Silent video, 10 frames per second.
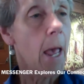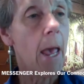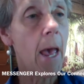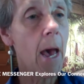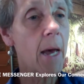
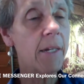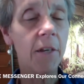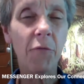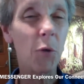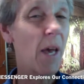And
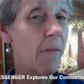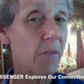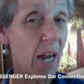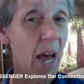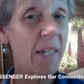if you have
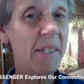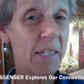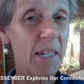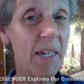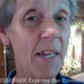not
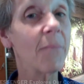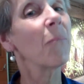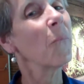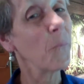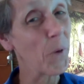seen it,
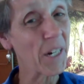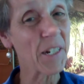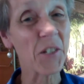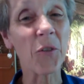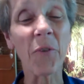we're going
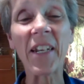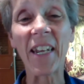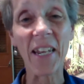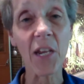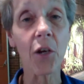to screen
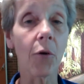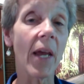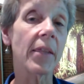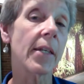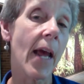it here
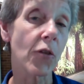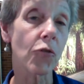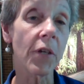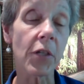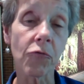at the
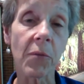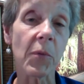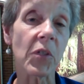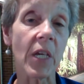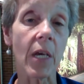Natural History
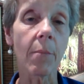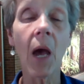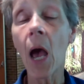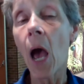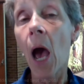Museum
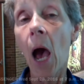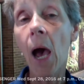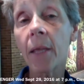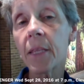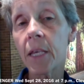
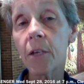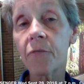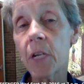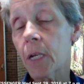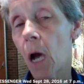on the
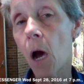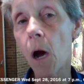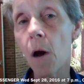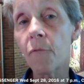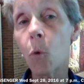evening
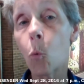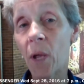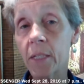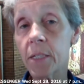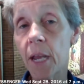of
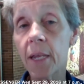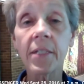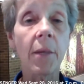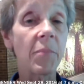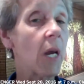Wednesday,
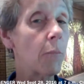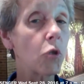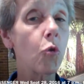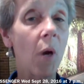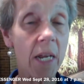September
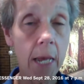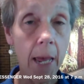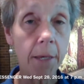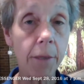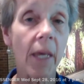
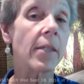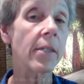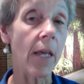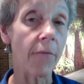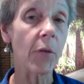28th at
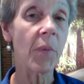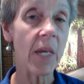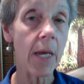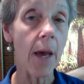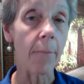7
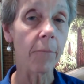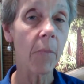p.m.